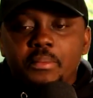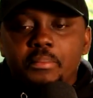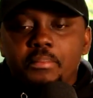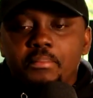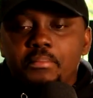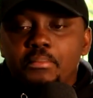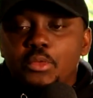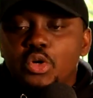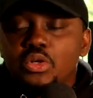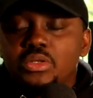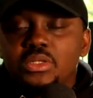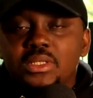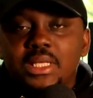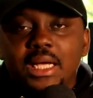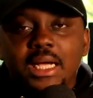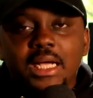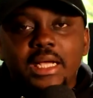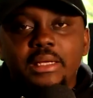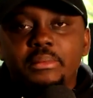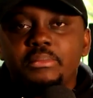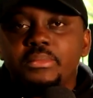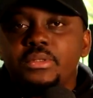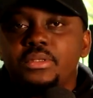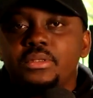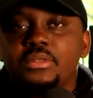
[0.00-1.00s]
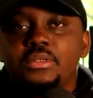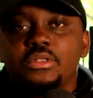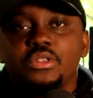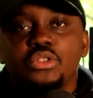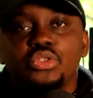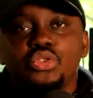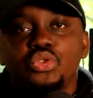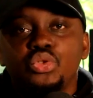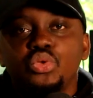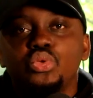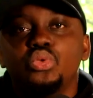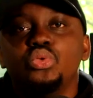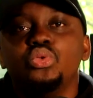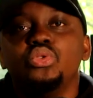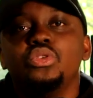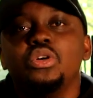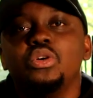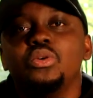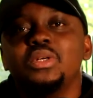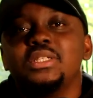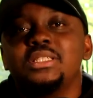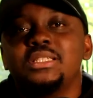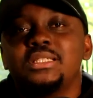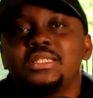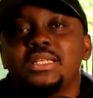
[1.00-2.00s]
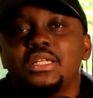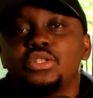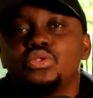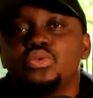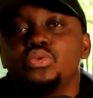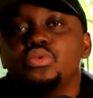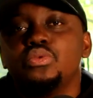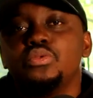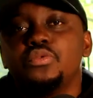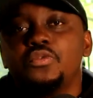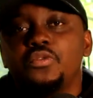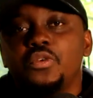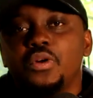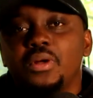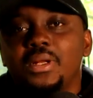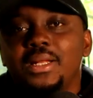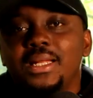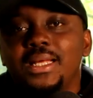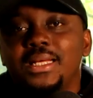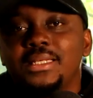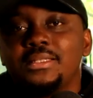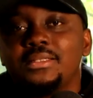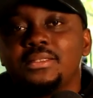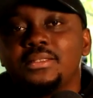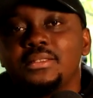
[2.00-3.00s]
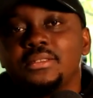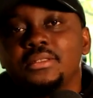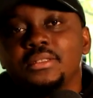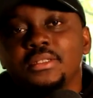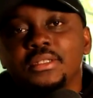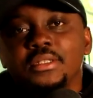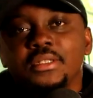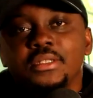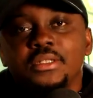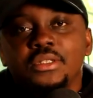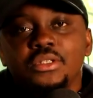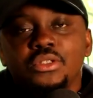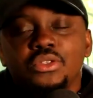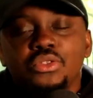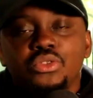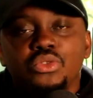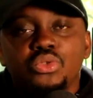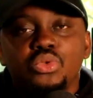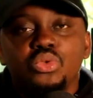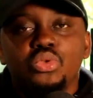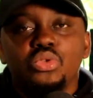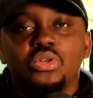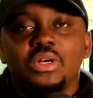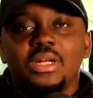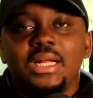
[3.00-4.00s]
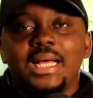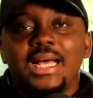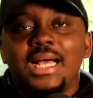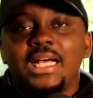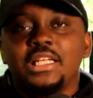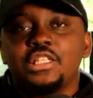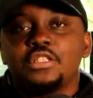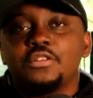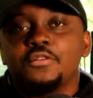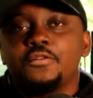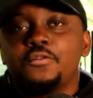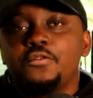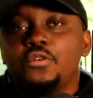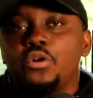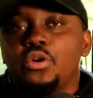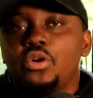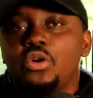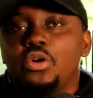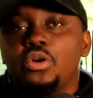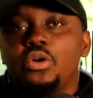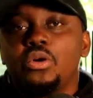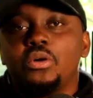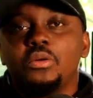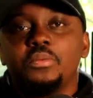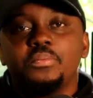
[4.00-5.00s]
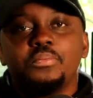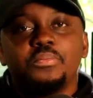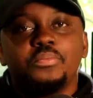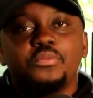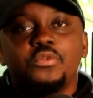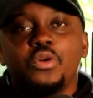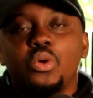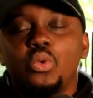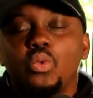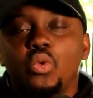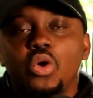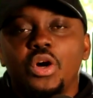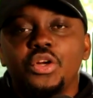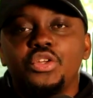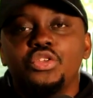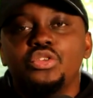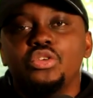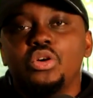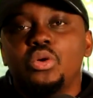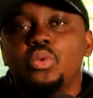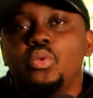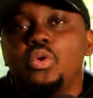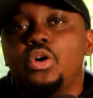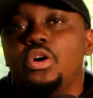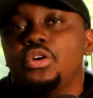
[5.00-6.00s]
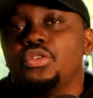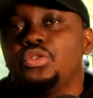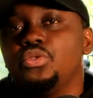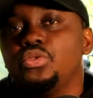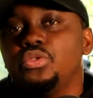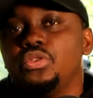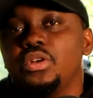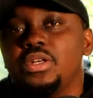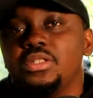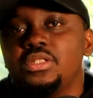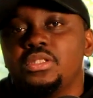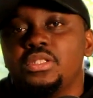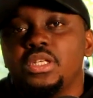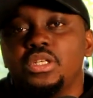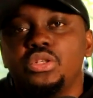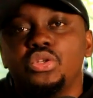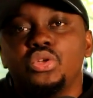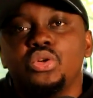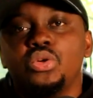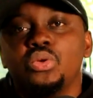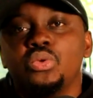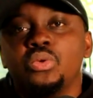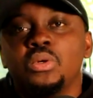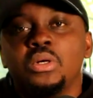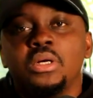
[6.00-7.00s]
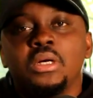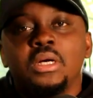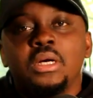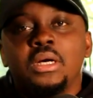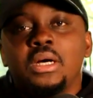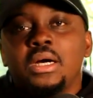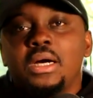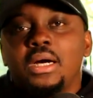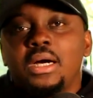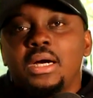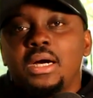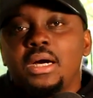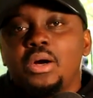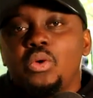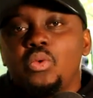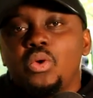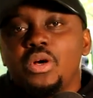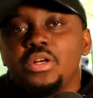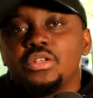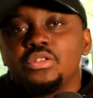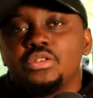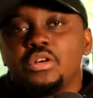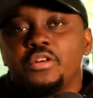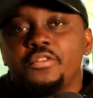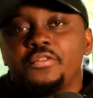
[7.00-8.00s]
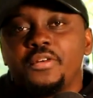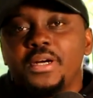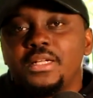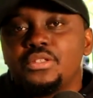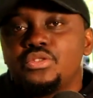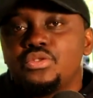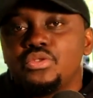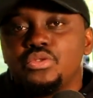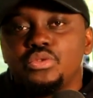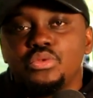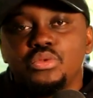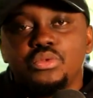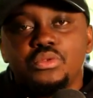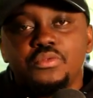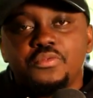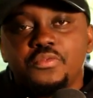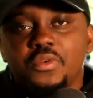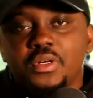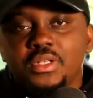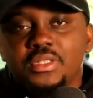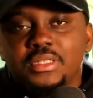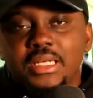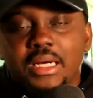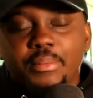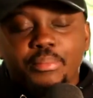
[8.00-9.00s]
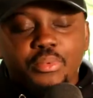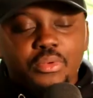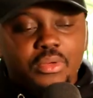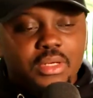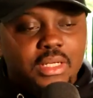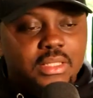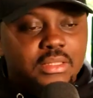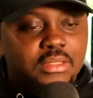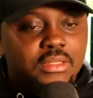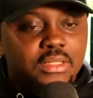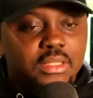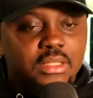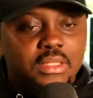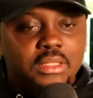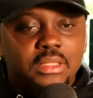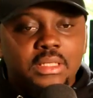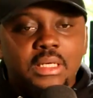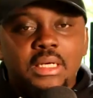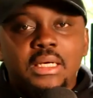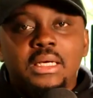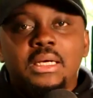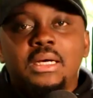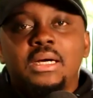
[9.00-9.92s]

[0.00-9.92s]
most times, you would always settle for less. You will not ask for what you're worth. You will not say no. What is offered to you, for example, let's say